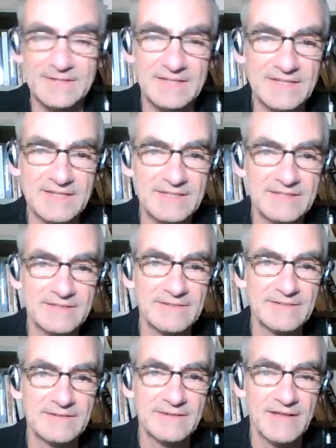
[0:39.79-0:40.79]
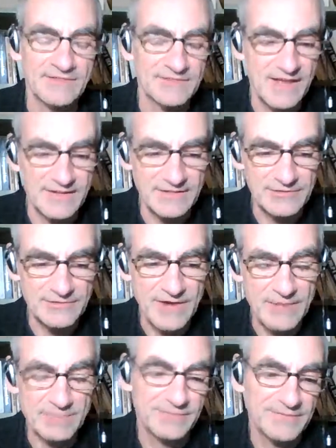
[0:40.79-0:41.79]
in as an
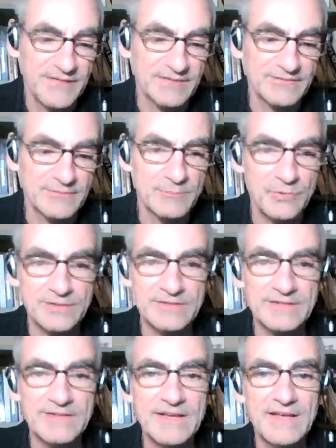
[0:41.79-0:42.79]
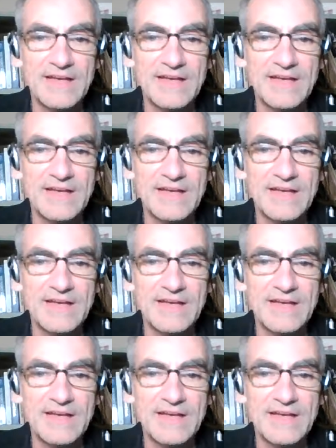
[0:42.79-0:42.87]
Enneagram, if that's important,